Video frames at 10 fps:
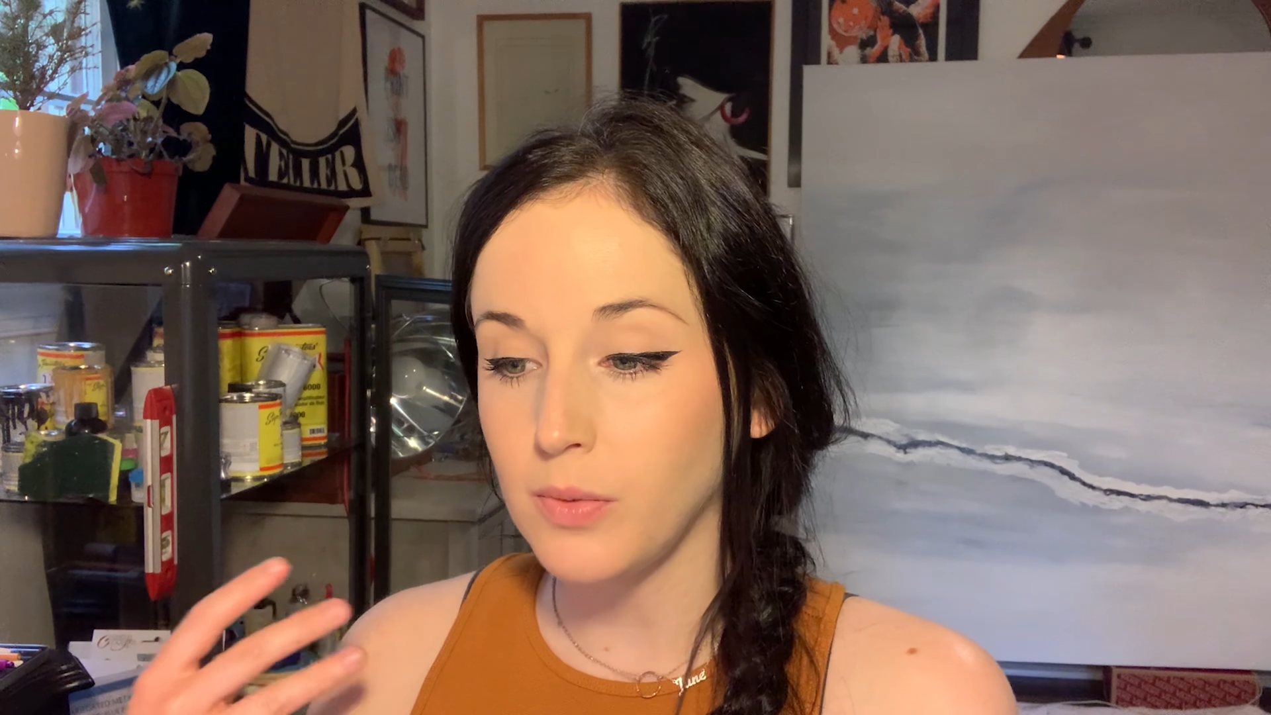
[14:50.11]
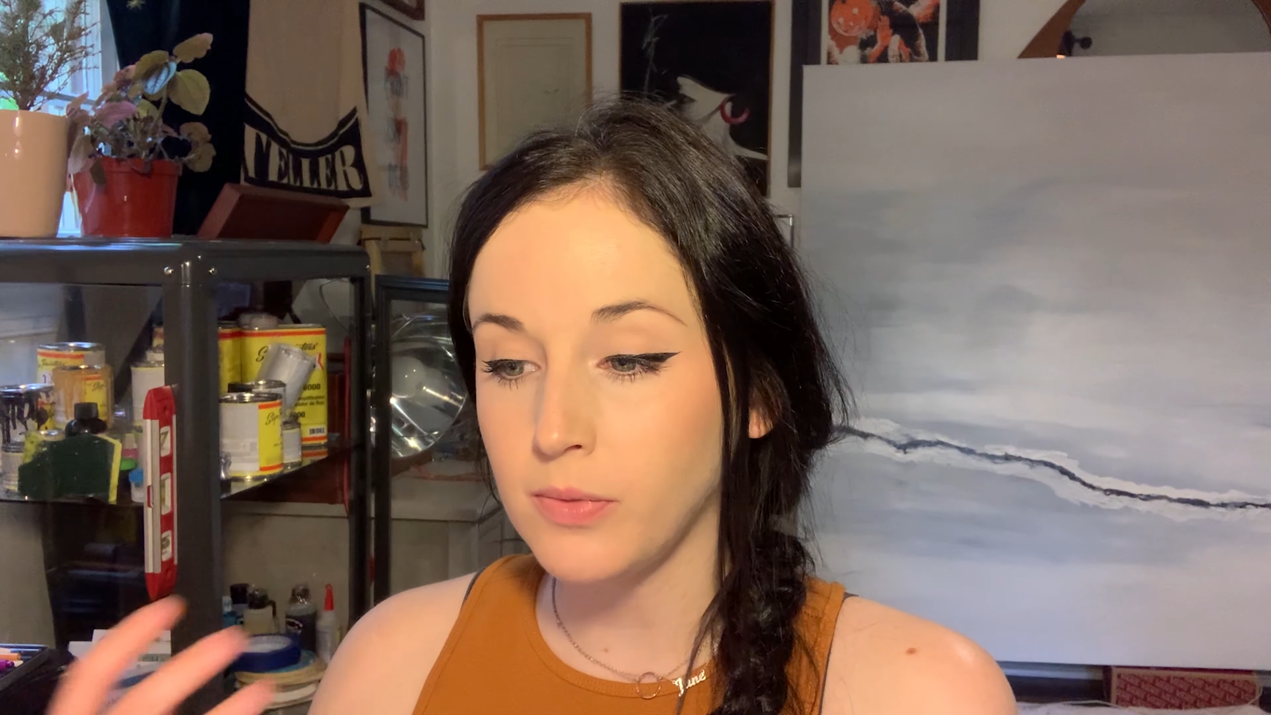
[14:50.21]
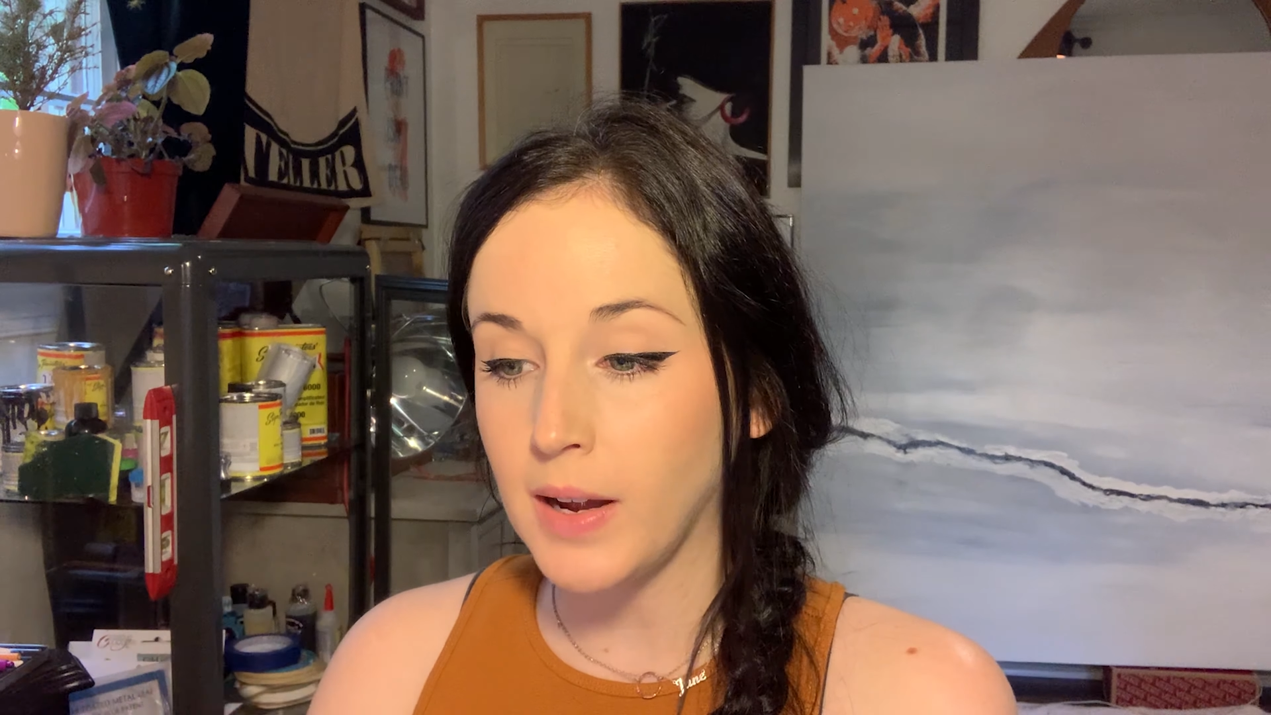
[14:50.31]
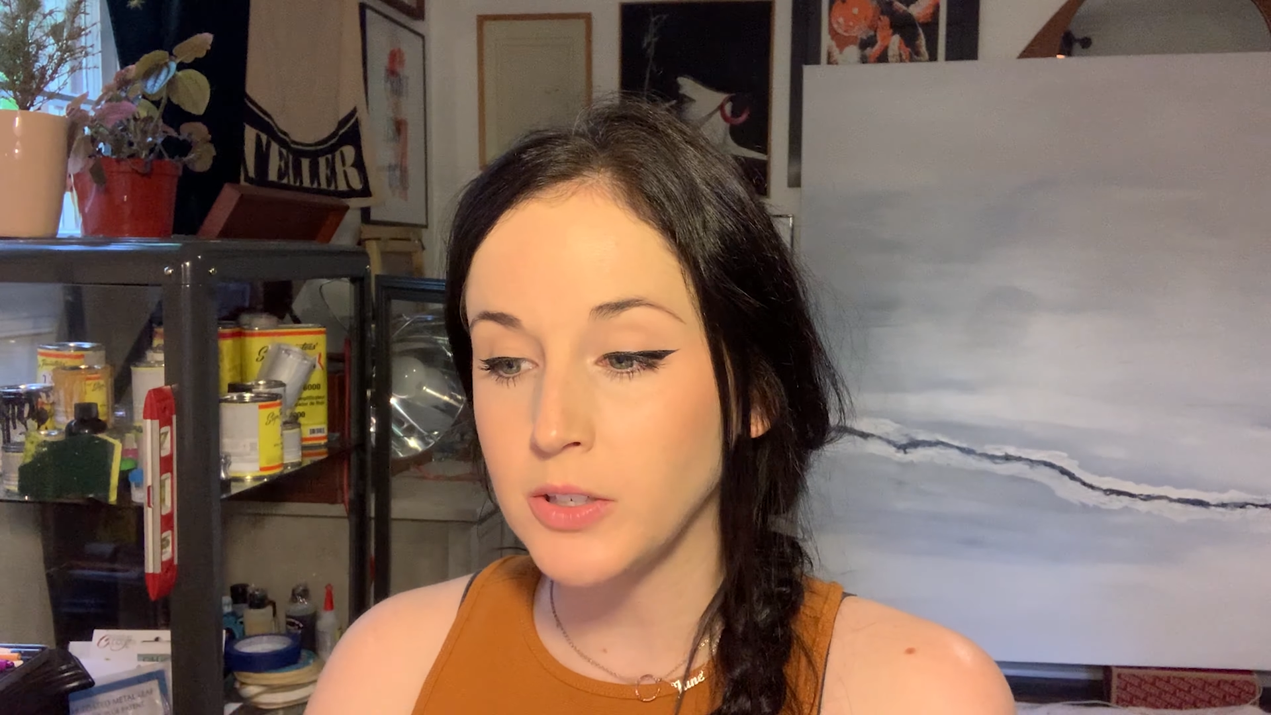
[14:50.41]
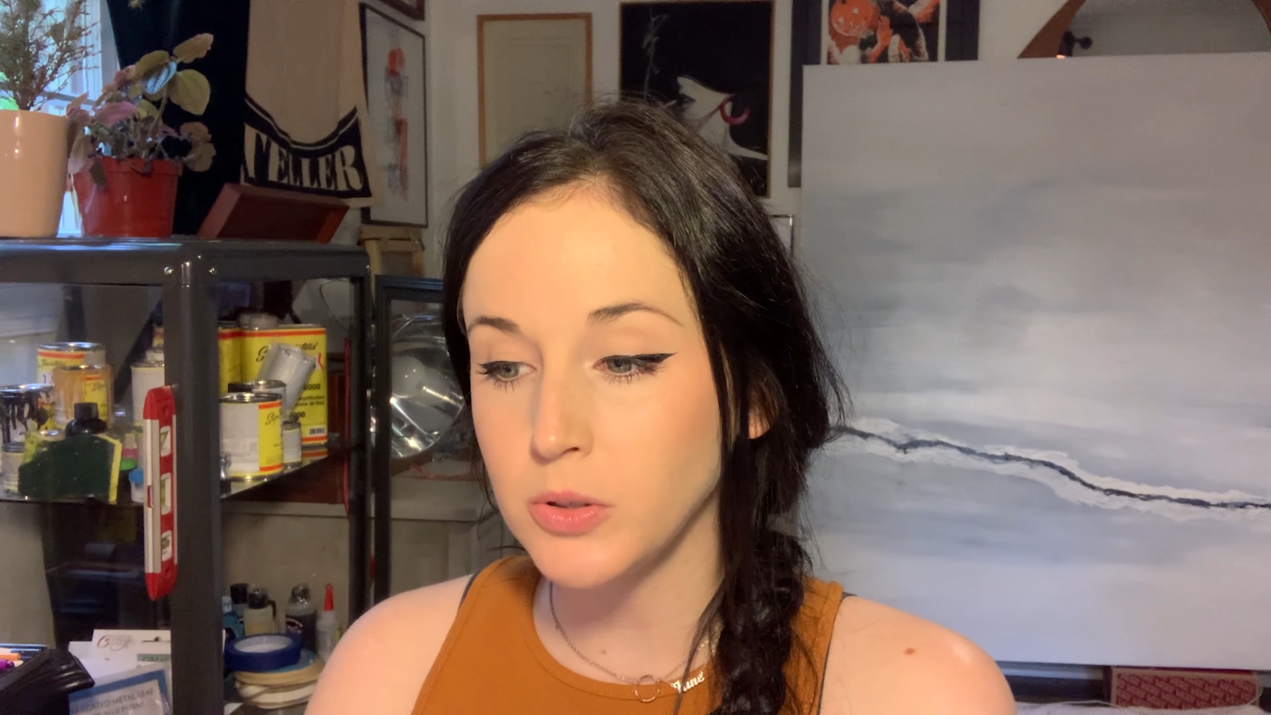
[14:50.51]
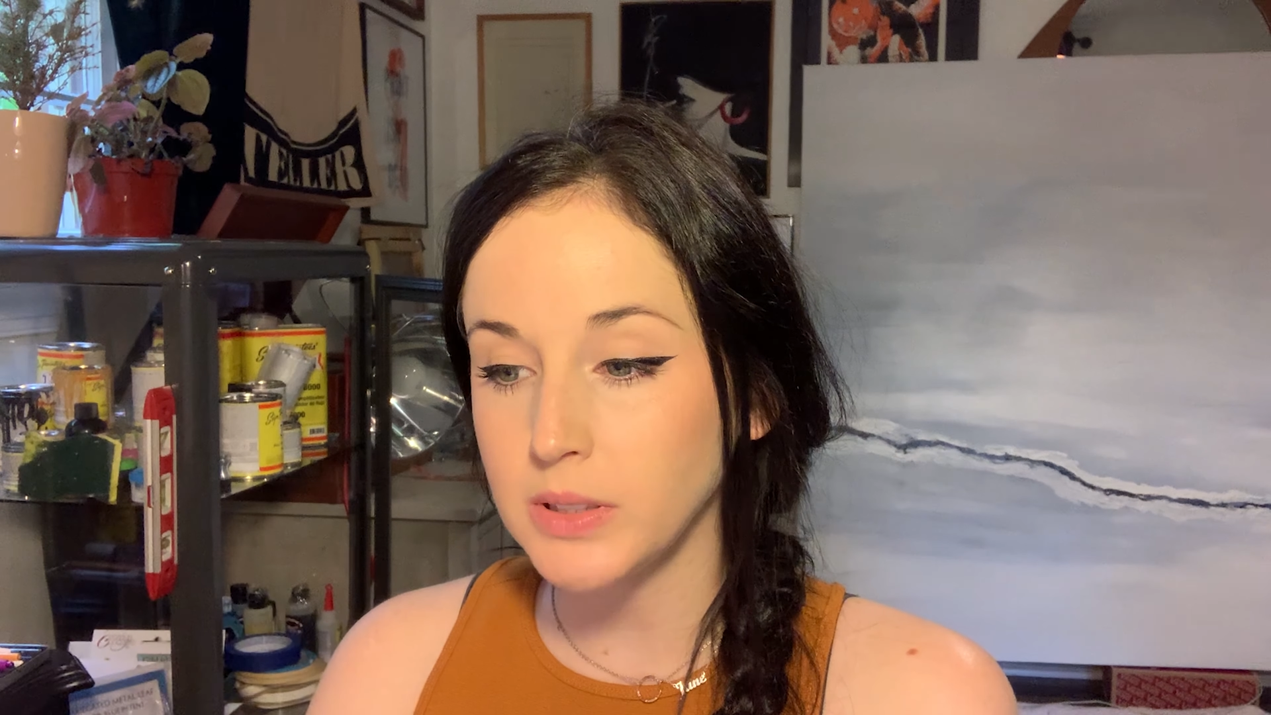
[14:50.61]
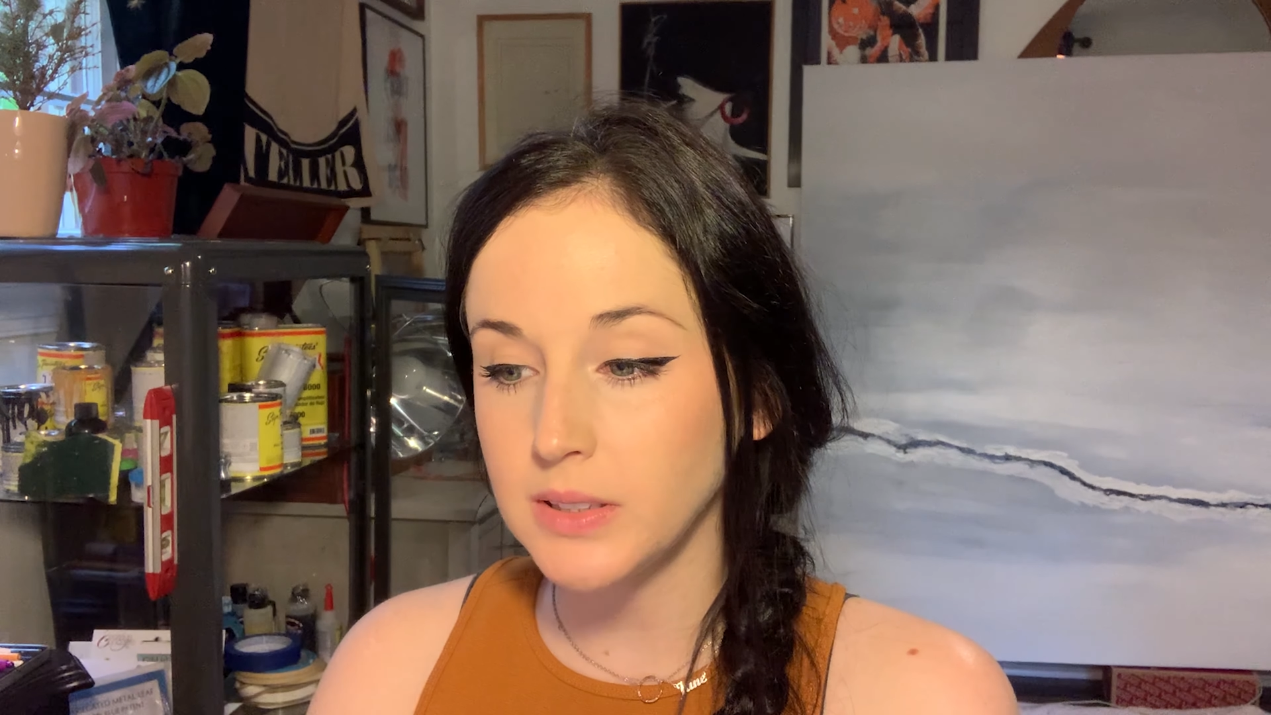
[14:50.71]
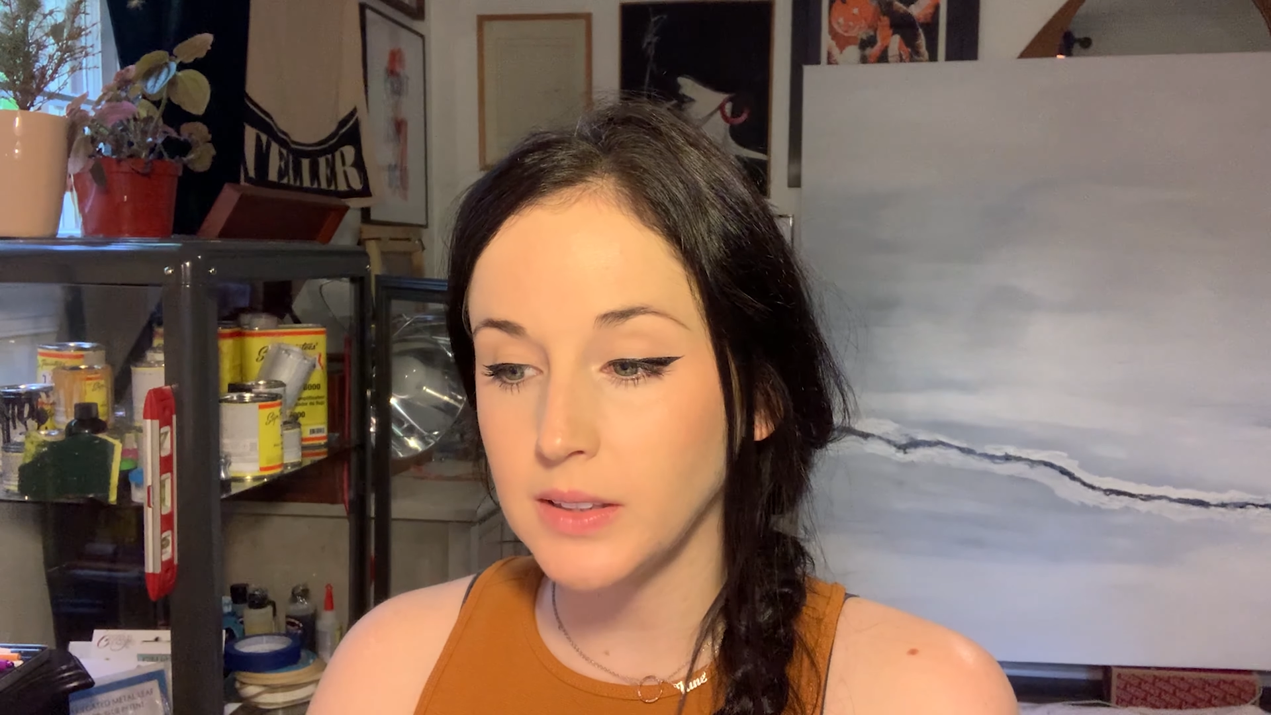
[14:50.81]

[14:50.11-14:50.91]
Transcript: fragile as